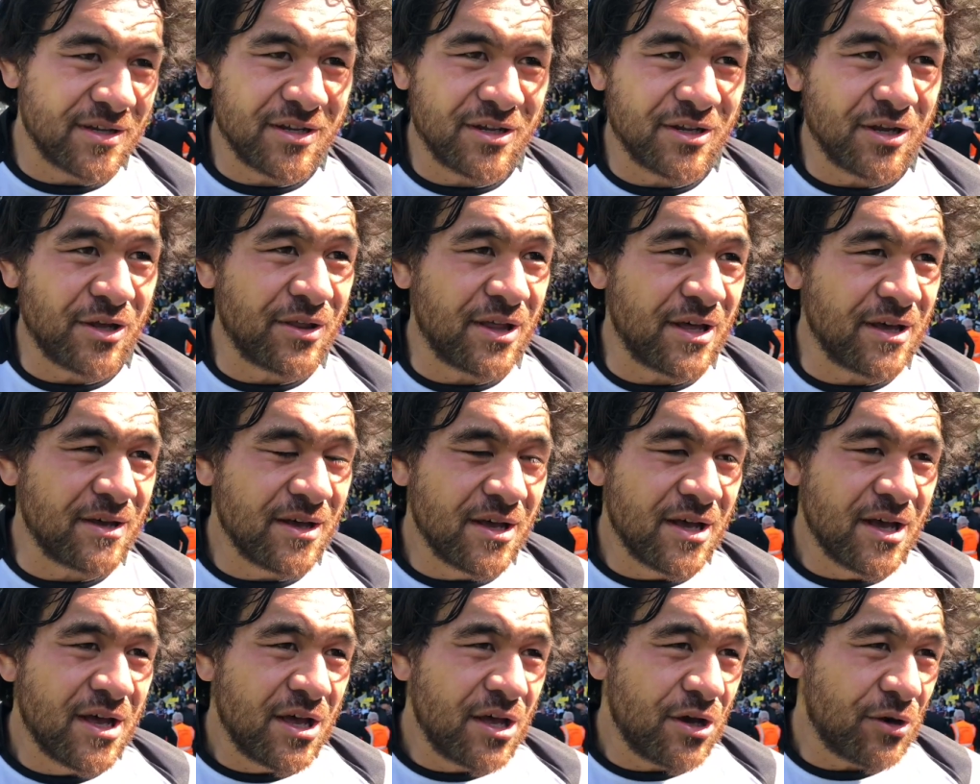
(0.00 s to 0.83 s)
You know, they
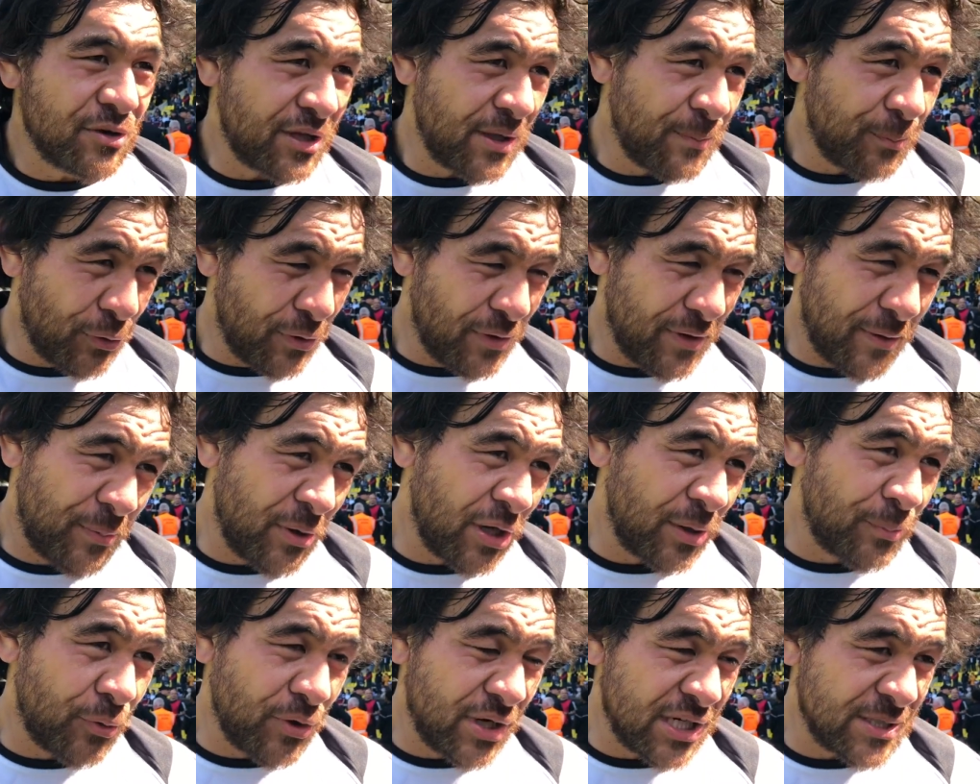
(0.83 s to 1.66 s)
got the
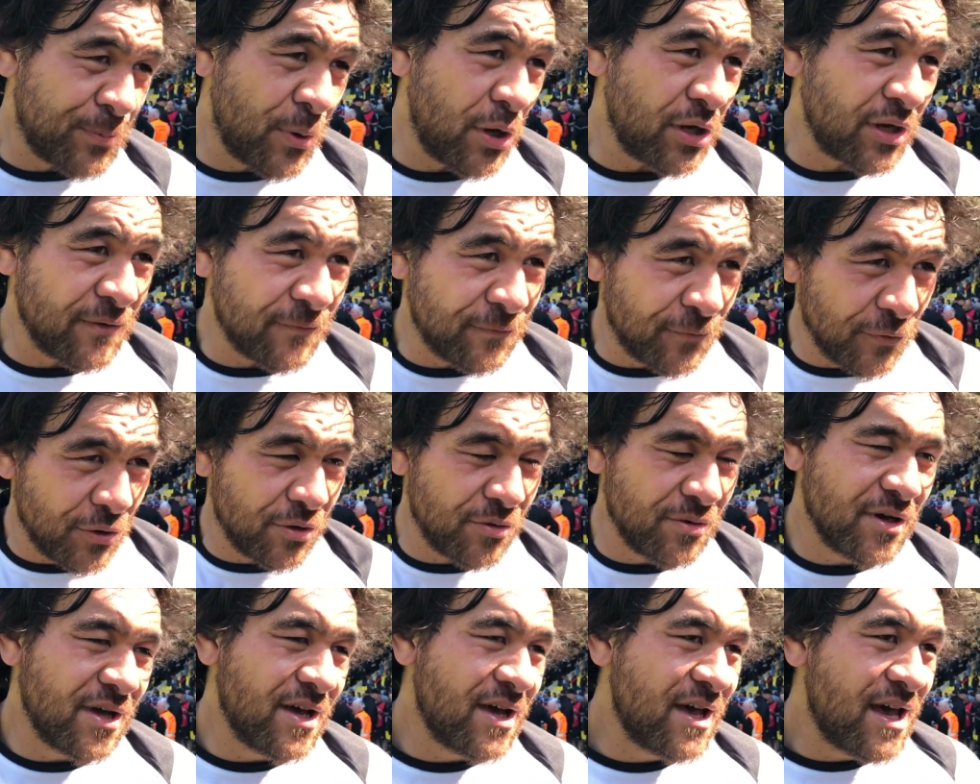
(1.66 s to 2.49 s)
big boys poking
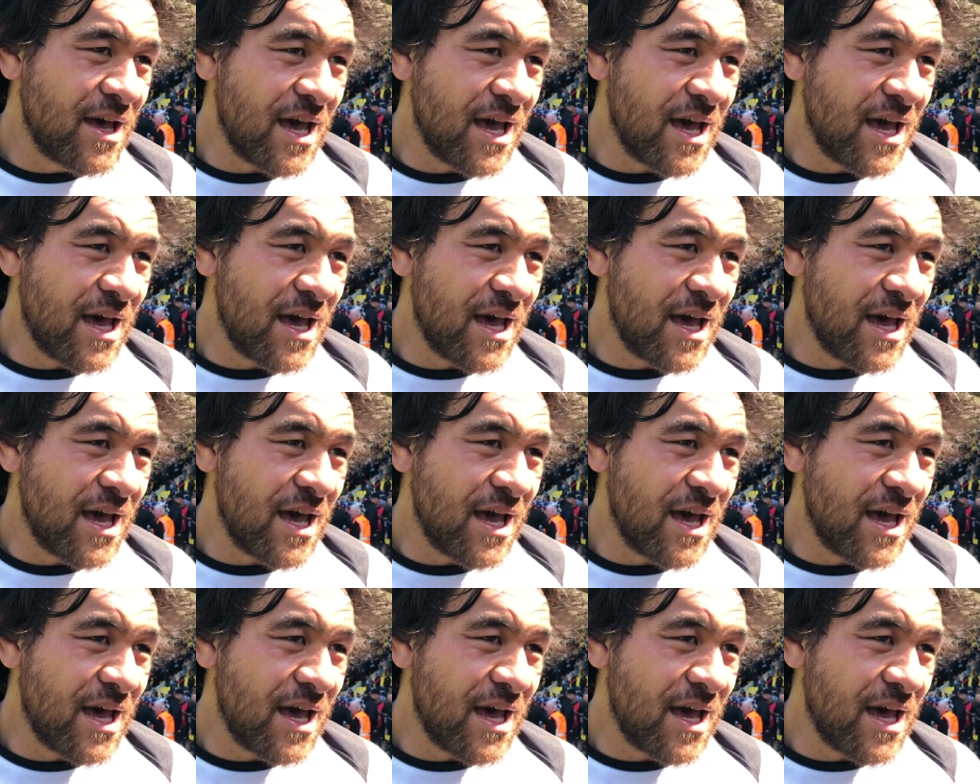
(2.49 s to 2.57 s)
through,